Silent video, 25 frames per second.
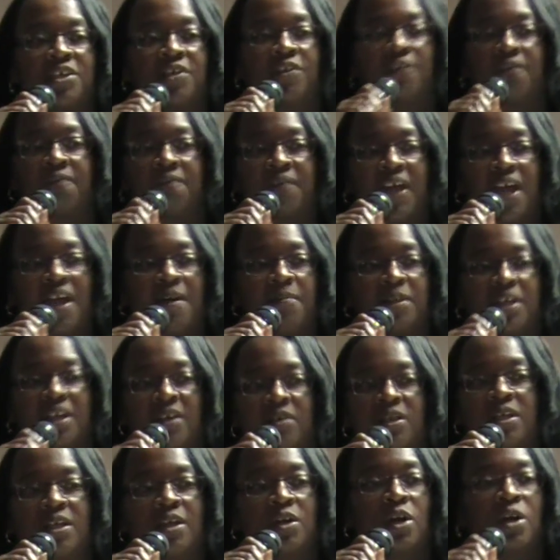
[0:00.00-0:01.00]
your
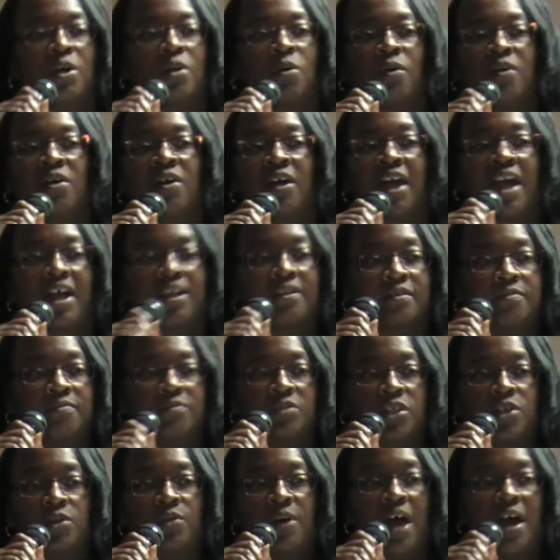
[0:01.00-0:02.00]
family
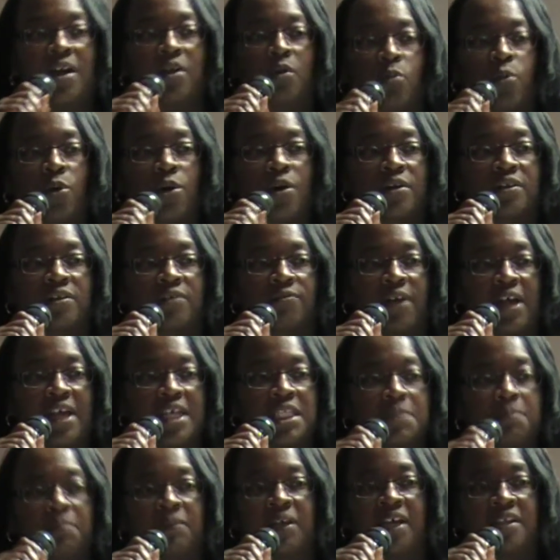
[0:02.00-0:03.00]
knew how to work the
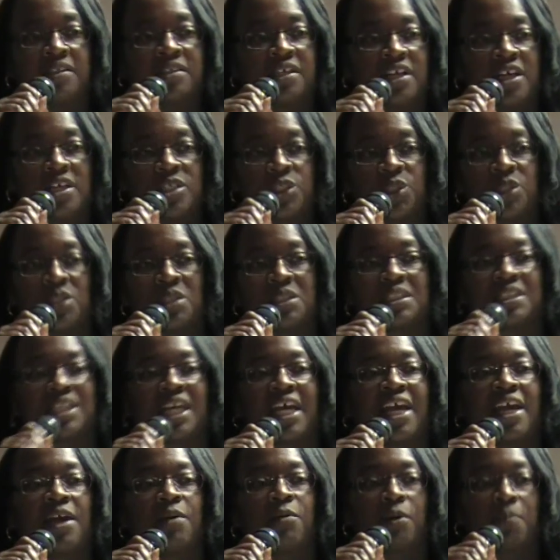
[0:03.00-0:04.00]
rice plantations.
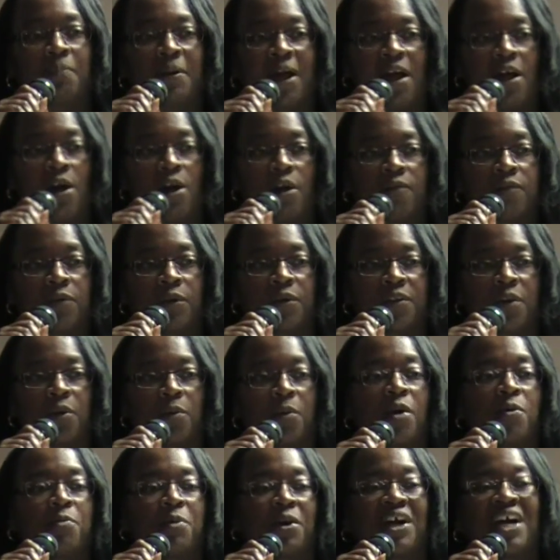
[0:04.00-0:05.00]
They were powerful. There
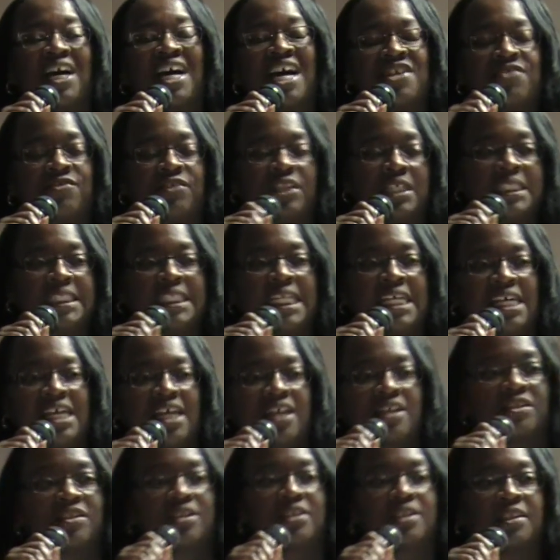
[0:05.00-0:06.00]
were over
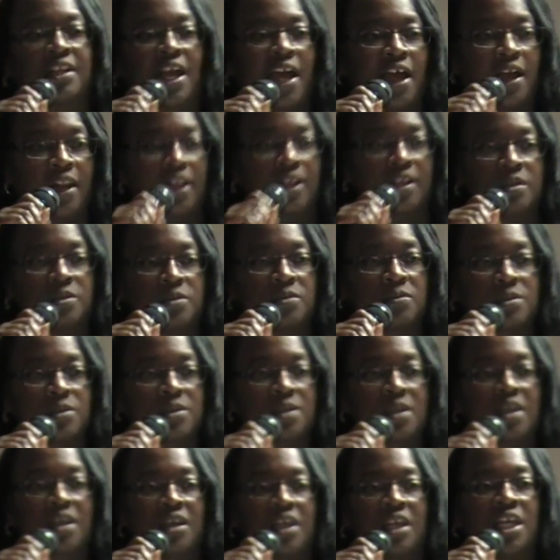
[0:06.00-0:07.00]
110
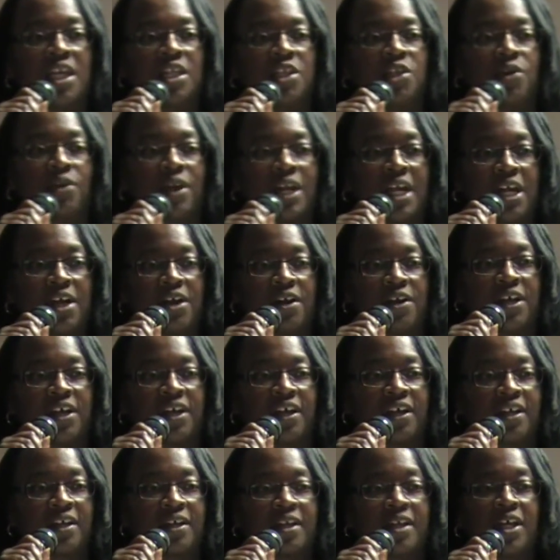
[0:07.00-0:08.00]
Nowlins in your
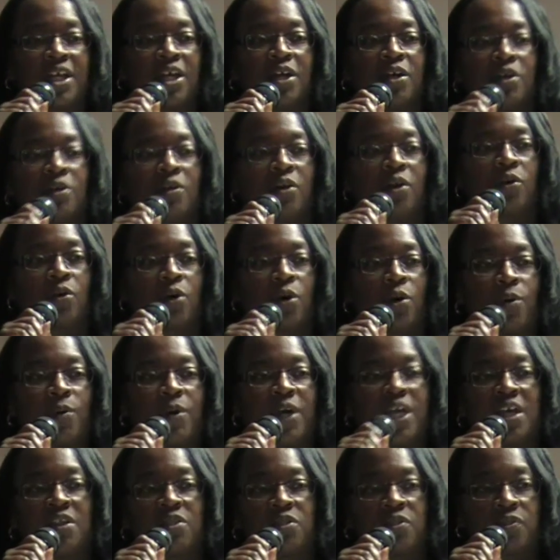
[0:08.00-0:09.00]
area,
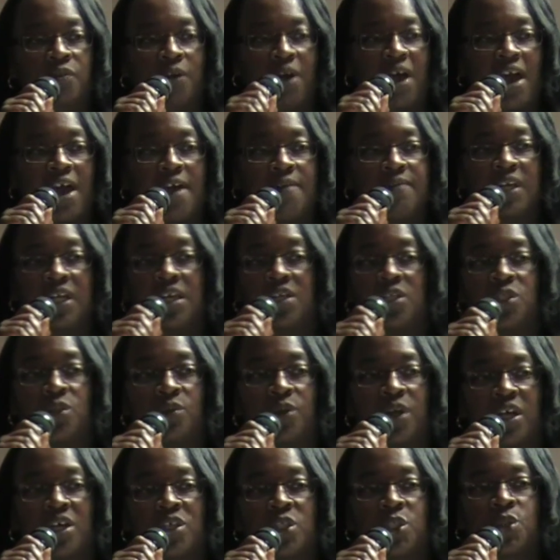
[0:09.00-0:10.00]
growing, thriving, and
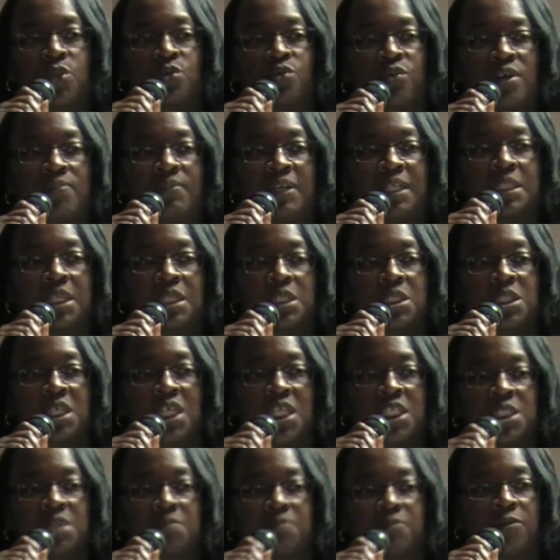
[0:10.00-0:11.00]
doing extremely
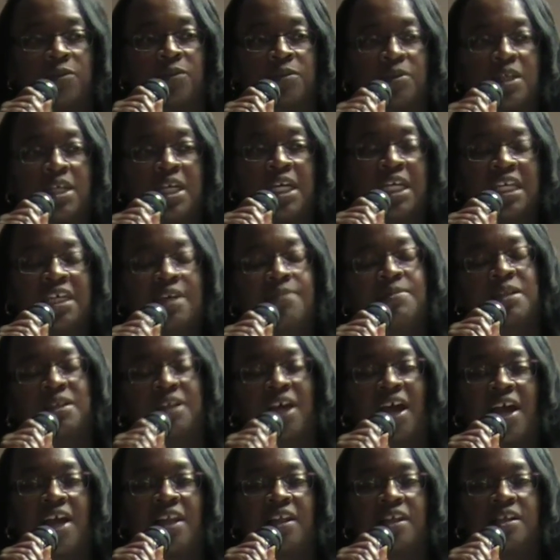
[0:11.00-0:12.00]
successful. Give the
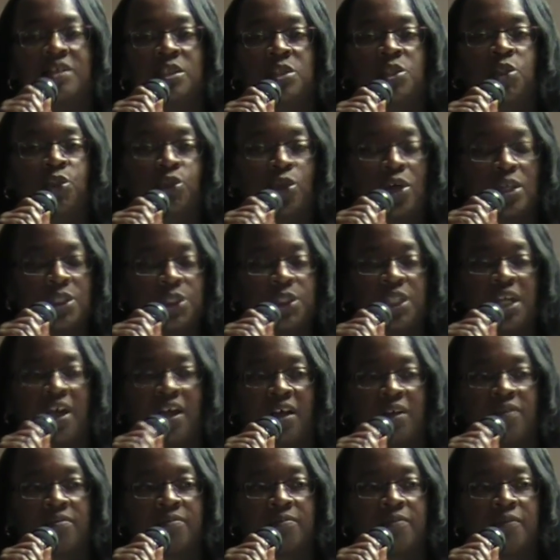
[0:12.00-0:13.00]
Nowlin
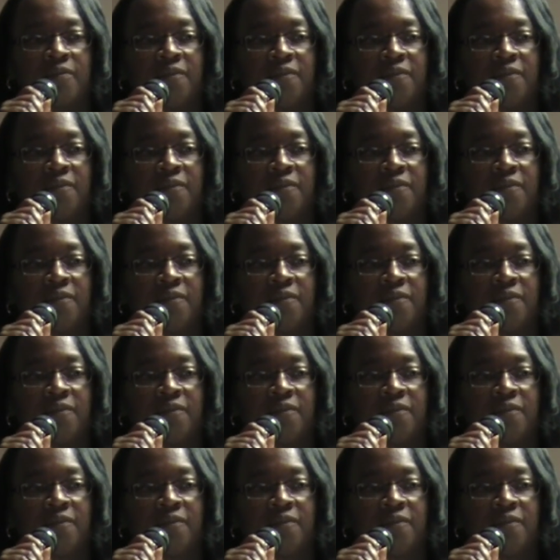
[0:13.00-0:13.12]
Georgetown